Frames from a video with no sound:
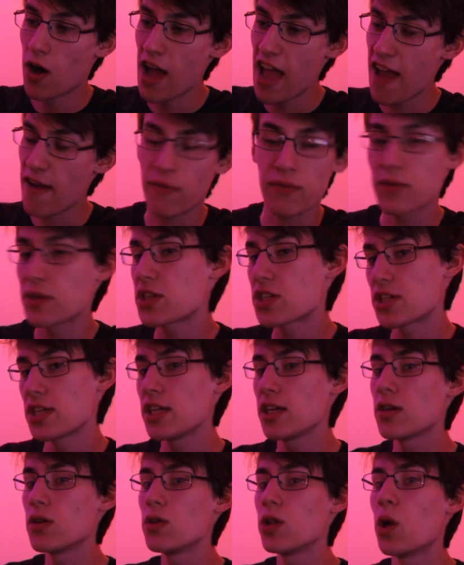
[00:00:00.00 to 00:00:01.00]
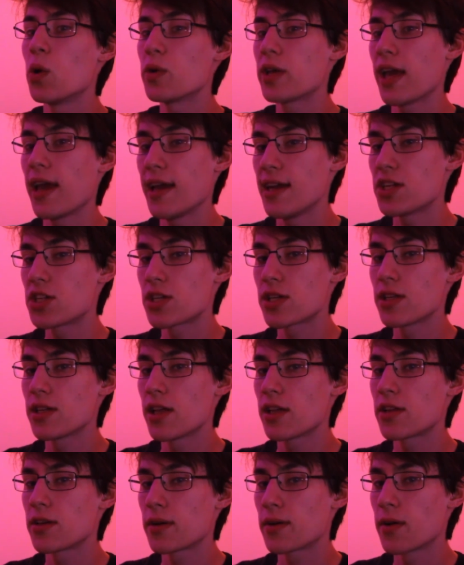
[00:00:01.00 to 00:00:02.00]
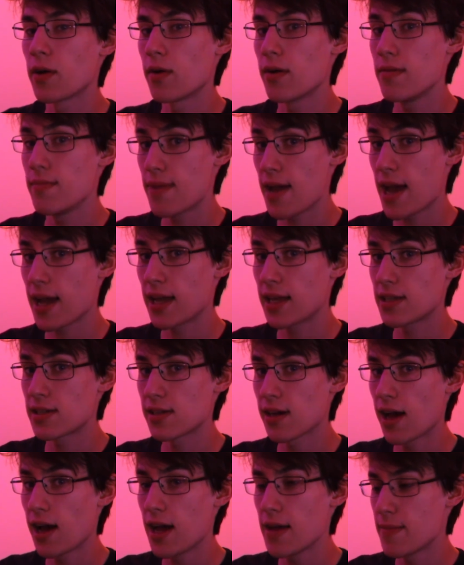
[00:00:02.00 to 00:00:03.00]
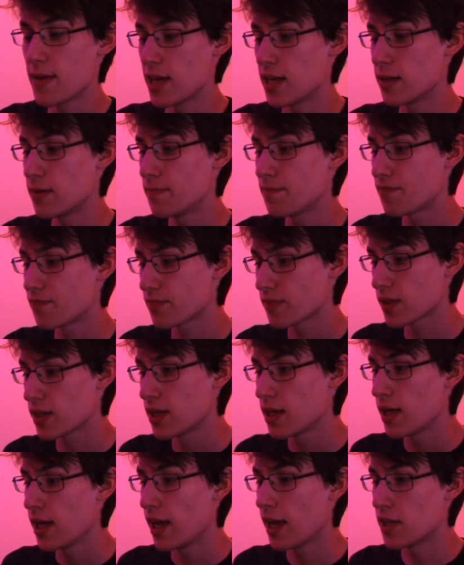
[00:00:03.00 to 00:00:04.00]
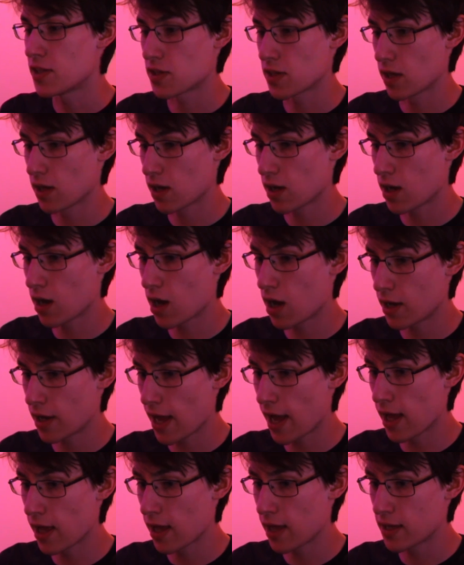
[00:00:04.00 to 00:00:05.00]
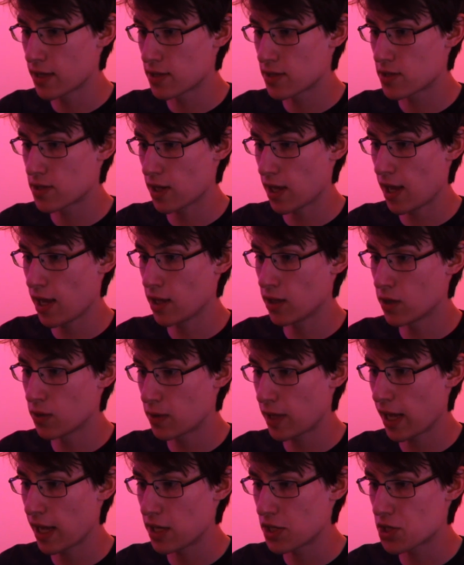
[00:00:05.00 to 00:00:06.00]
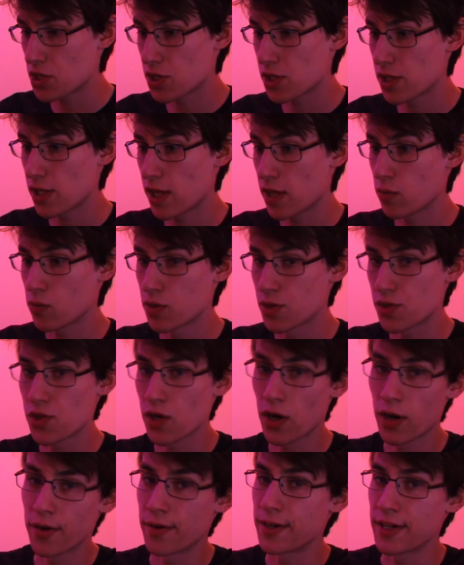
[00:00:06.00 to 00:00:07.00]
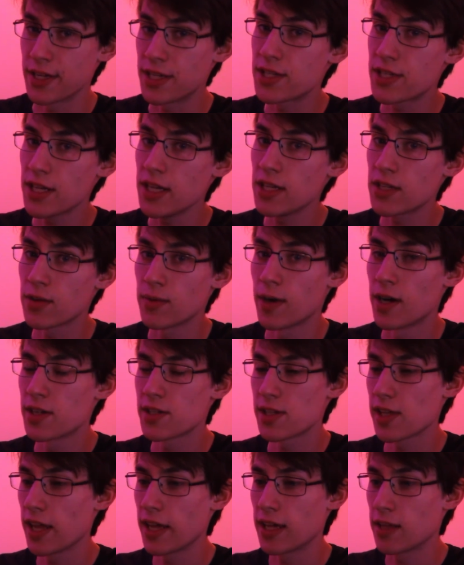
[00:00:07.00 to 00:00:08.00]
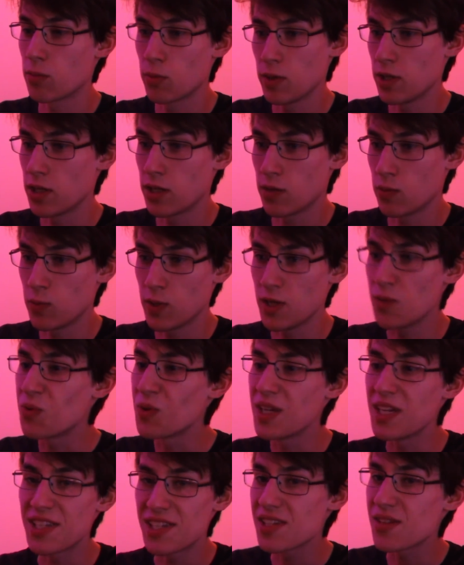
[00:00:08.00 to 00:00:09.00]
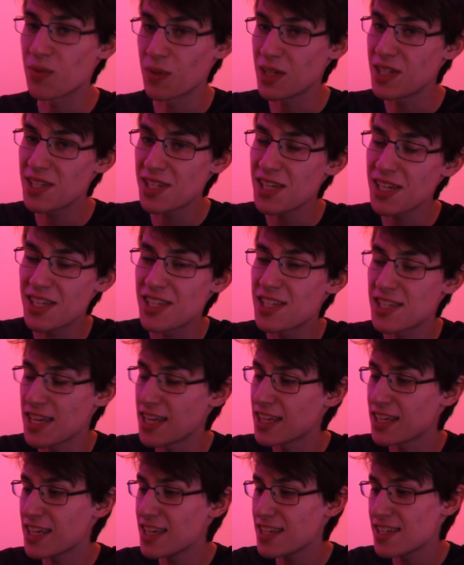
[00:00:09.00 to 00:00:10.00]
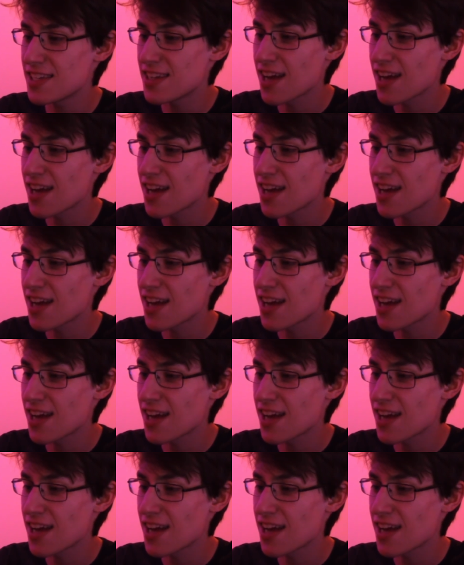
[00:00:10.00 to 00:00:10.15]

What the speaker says: every single location that they're going back in time in is is a location that was already seen to us. Like we see Stinky's